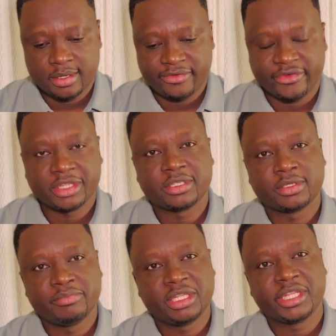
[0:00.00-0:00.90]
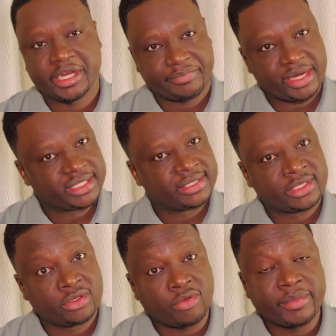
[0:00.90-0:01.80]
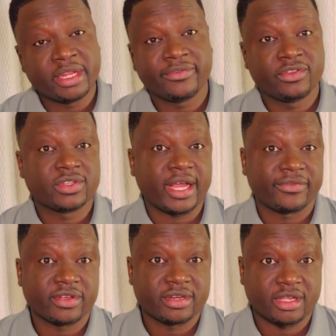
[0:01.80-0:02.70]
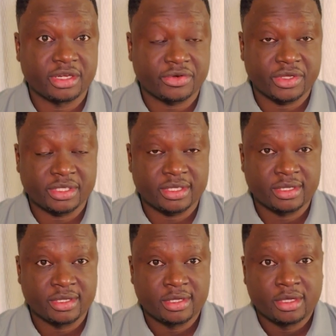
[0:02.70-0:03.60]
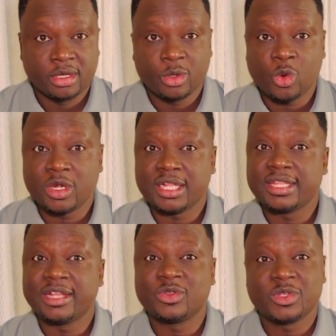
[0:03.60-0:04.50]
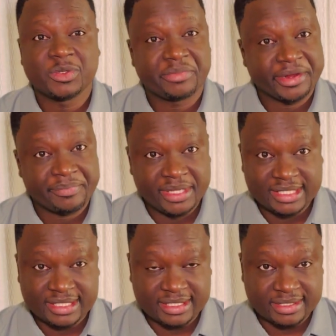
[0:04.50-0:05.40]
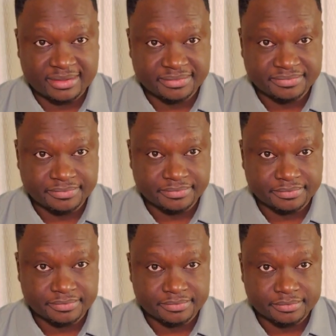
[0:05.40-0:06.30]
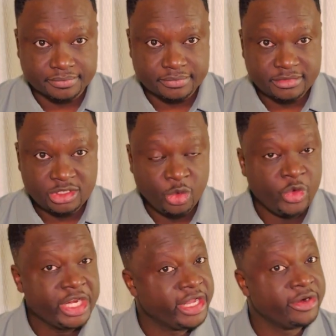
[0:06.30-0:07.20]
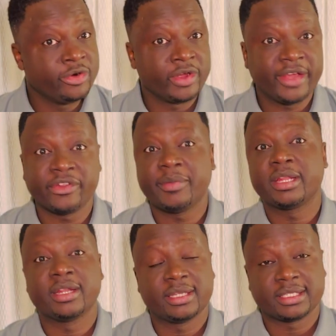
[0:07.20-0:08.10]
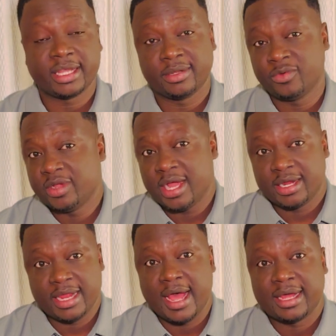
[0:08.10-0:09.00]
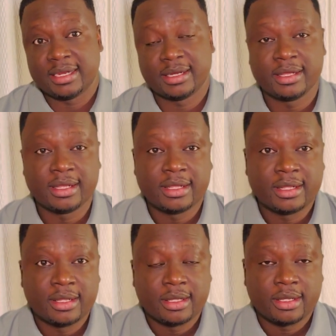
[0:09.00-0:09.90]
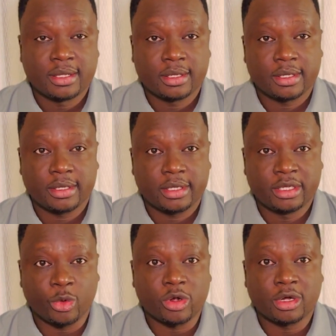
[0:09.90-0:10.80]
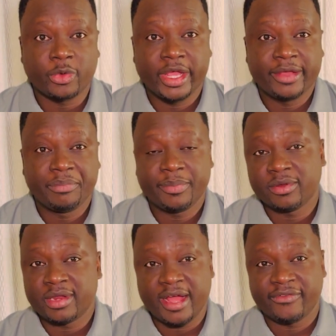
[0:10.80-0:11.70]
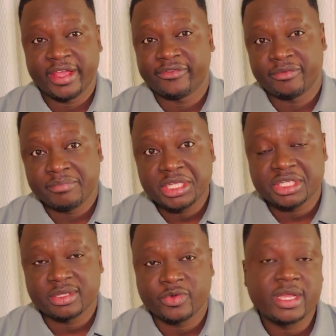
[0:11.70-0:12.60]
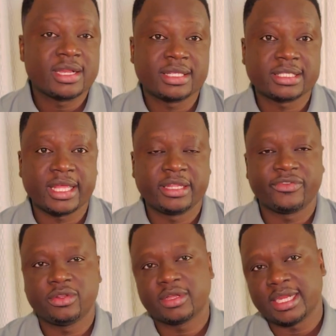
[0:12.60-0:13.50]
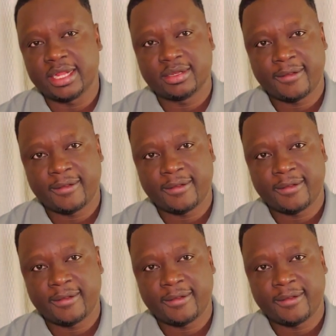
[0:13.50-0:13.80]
France's military presence in many of those African countries were not there to just bring peace. We knew, everybody understand, we are not in a world where people don't have information. We understand, if you're looking at